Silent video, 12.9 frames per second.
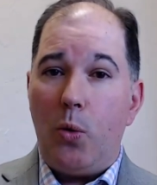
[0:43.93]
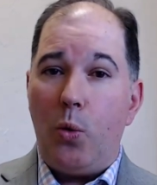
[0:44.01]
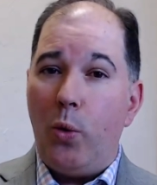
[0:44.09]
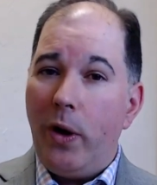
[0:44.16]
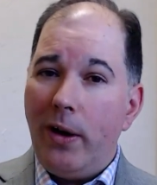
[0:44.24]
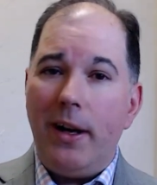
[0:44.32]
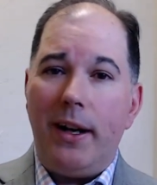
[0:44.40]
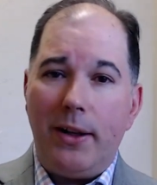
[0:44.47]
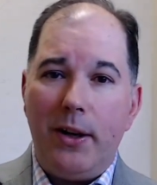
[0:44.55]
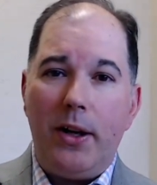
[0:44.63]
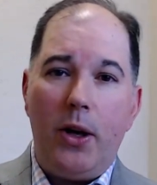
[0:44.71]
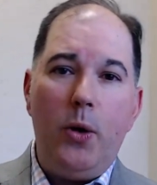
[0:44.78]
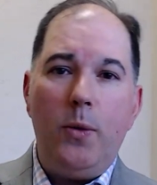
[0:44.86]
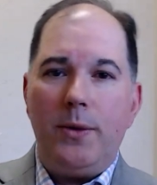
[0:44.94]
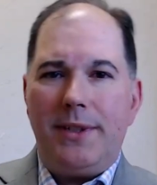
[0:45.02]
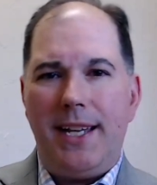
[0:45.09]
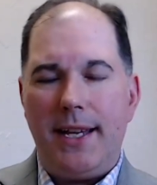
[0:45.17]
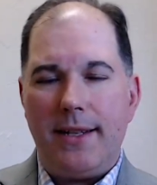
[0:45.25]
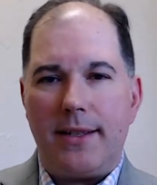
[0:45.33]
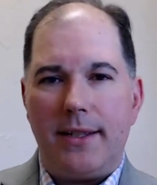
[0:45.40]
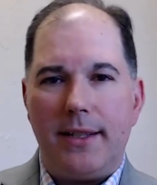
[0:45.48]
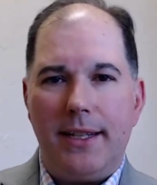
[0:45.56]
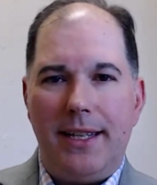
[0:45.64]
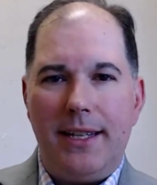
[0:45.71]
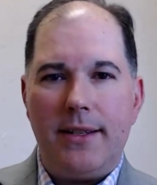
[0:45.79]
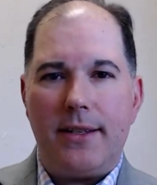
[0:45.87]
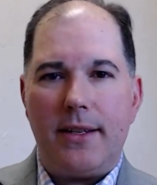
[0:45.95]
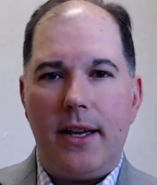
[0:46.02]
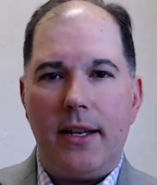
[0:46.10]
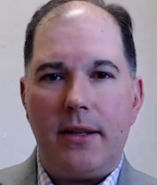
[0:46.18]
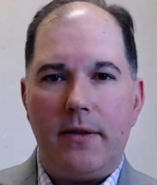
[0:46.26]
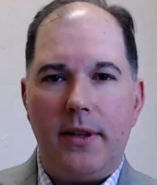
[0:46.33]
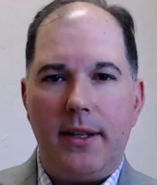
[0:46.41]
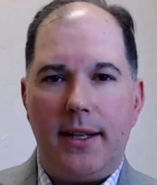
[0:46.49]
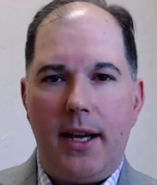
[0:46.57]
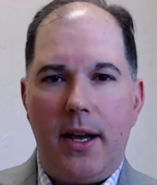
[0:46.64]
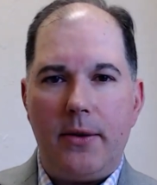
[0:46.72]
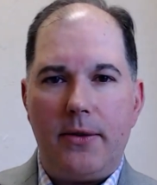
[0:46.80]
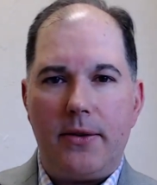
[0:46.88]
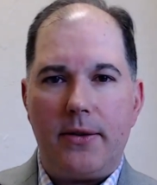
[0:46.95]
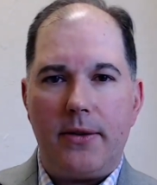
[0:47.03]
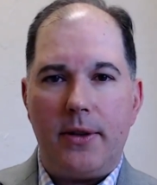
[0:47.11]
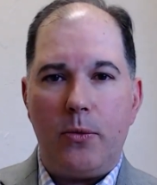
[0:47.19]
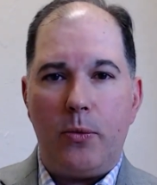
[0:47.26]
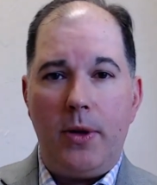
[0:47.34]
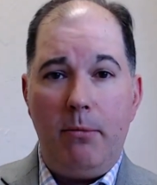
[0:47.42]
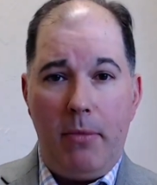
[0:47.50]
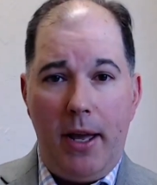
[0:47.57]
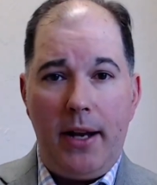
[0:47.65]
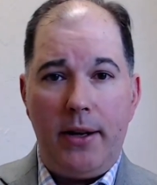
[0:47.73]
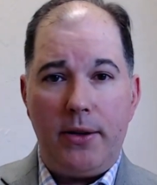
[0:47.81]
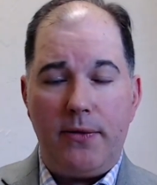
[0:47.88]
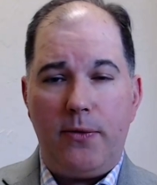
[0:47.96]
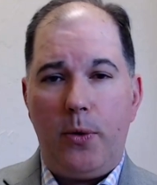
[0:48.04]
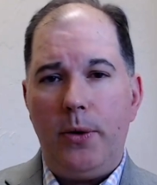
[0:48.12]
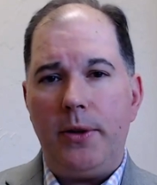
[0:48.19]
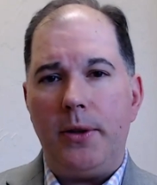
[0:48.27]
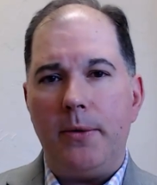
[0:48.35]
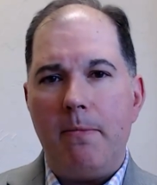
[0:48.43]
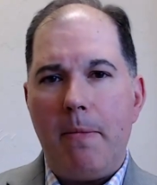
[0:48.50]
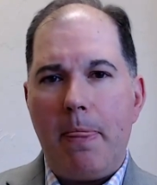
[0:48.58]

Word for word: we're not going to own Tesla inside of the accounts that we manage for you.